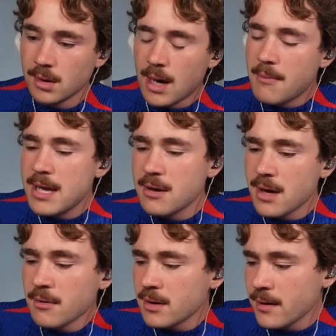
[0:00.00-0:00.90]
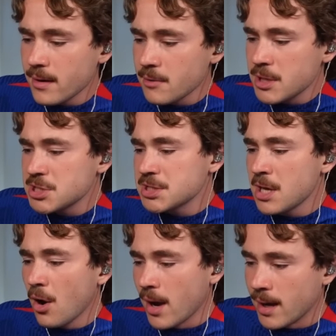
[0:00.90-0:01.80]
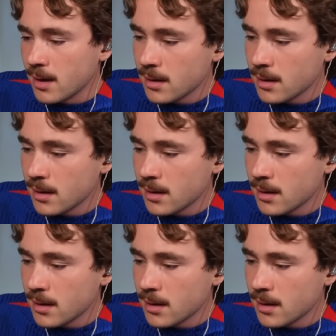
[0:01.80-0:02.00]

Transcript: I mean, we just knew it.